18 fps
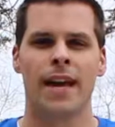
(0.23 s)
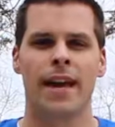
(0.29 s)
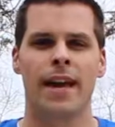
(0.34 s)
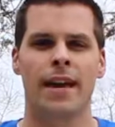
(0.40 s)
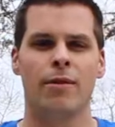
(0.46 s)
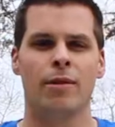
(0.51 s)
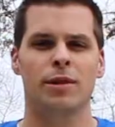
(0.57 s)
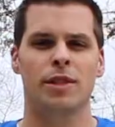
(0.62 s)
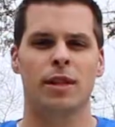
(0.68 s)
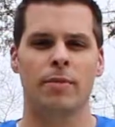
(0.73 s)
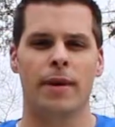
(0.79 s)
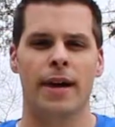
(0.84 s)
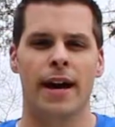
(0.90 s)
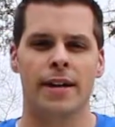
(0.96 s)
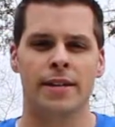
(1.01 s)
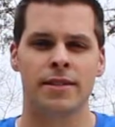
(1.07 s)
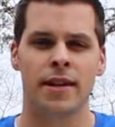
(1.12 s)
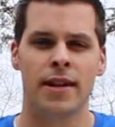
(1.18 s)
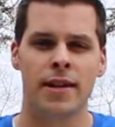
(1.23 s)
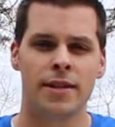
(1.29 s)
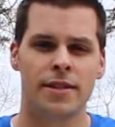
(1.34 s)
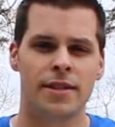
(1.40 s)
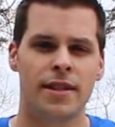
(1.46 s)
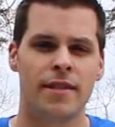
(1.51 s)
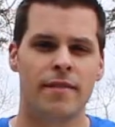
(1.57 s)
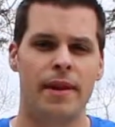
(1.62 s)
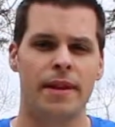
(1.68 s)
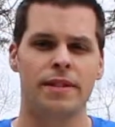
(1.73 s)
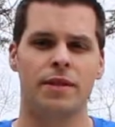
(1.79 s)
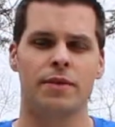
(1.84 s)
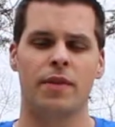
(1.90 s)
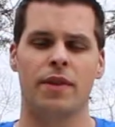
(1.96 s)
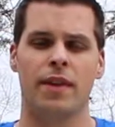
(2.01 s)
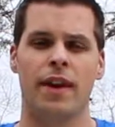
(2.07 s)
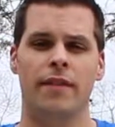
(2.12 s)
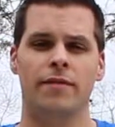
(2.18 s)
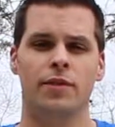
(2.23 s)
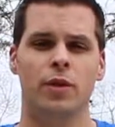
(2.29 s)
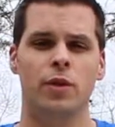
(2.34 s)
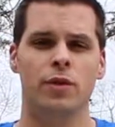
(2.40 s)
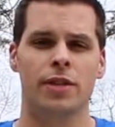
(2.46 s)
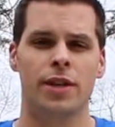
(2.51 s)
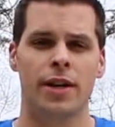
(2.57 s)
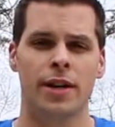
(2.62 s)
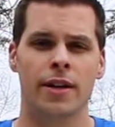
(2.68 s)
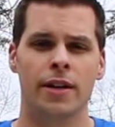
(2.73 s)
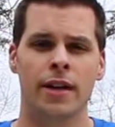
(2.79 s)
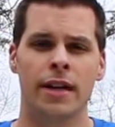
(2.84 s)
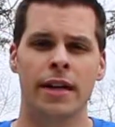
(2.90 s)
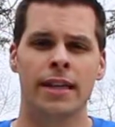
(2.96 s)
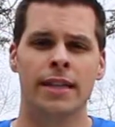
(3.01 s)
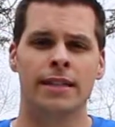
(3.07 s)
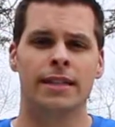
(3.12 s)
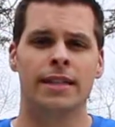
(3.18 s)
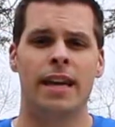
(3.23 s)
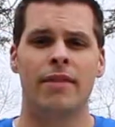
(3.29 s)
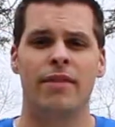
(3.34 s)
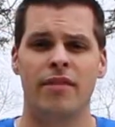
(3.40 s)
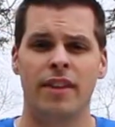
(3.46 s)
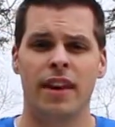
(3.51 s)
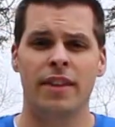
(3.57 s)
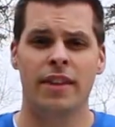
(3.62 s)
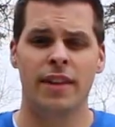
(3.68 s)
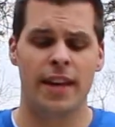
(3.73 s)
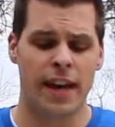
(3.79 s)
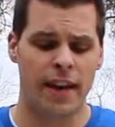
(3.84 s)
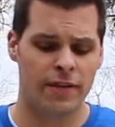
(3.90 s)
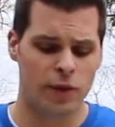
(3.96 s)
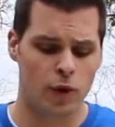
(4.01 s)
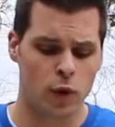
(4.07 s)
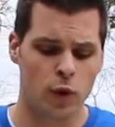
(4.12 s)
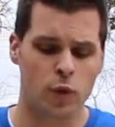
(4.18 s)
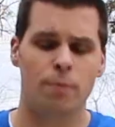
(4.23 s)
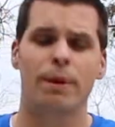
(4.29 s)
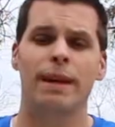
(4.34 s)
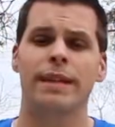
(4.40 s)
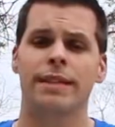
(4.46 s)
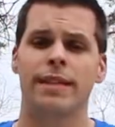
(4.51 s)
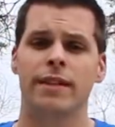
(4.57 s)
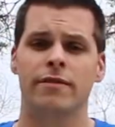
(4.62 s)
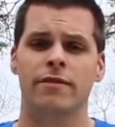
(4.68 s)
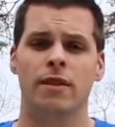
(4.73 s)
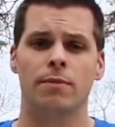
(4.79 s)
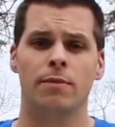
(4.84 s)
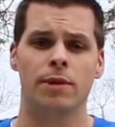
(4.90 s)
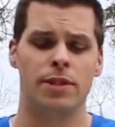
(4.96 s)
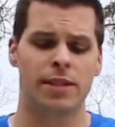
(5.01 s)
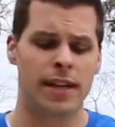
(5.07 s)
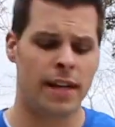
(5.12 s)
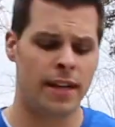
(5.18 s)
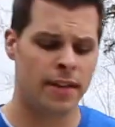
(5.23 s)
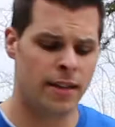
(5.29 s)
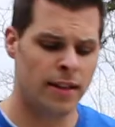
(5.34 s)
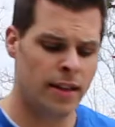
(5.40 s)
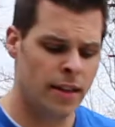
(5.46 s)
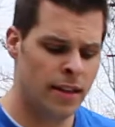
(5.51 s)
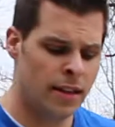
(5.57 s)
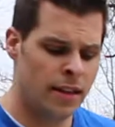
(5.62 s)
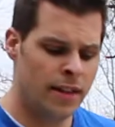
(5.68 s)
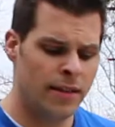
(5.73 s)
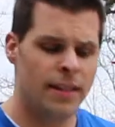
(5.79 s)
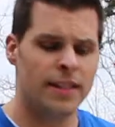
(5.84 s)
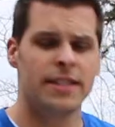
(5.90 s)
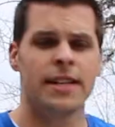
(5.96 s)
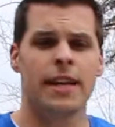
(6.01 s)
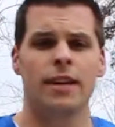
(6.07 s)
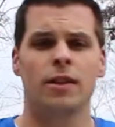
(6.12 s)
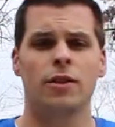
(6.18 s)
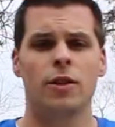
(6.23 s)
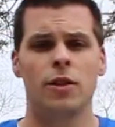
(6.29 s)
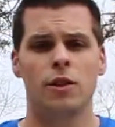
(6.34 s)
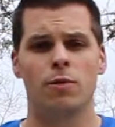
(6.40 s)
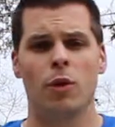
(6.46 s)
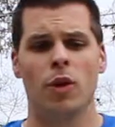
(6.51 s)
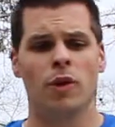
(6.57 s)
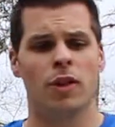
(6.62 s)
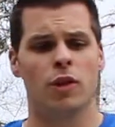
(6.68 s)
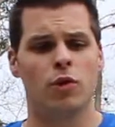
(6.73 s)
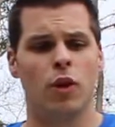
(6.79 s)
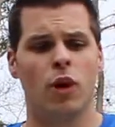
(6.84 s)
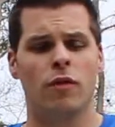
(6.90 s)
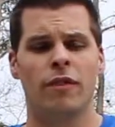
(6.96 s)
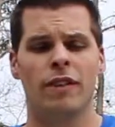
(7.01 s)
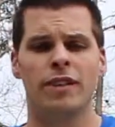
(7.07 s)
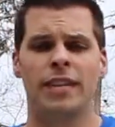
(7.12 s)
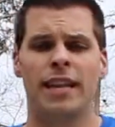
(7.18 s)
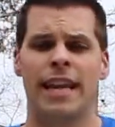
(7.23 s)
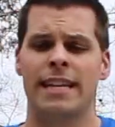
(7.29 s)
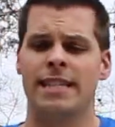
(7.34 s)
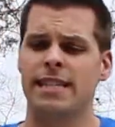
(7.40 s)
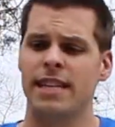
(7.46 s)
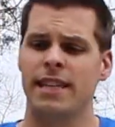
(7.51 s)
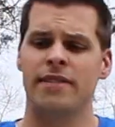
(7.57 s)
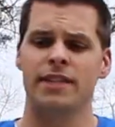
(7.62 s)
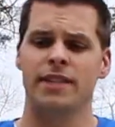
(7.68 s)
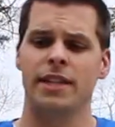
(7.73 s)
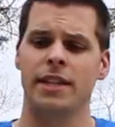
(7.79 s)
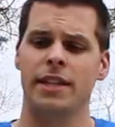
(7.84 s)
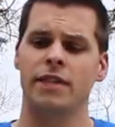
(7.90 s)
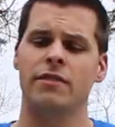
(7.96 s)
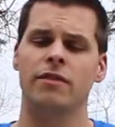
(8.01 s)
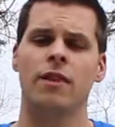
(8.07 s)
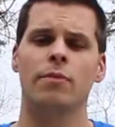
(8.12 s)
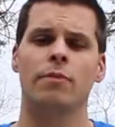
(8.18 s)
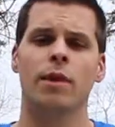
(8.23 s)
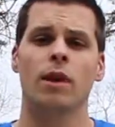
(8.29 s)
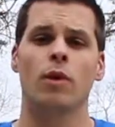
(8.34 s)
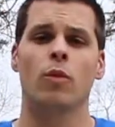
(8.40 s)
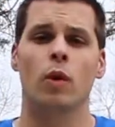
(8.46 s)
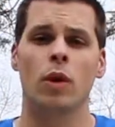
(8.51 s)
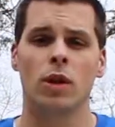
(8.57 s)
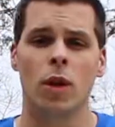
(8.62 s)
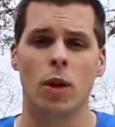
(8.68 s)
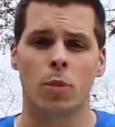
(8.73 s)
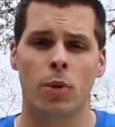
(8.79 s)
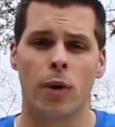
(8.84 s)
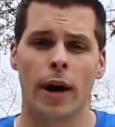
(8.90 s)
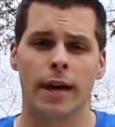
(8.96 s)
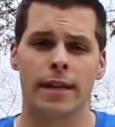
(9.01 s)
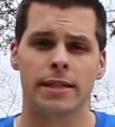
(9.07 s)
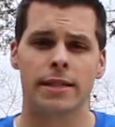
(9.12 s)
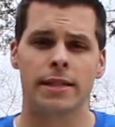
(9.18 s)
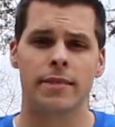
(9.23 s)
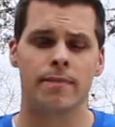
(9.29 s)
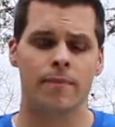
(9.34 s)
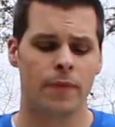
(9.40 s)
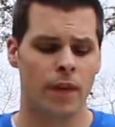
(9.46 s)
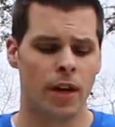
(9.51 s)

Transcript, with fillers: Hey, what's up guys? Steve Mansker with Cave Tools here. Today we've got the Cave Tools Pigtail Flipper set. This set includes both a twelve inch and seventeen inch flipper at one low price.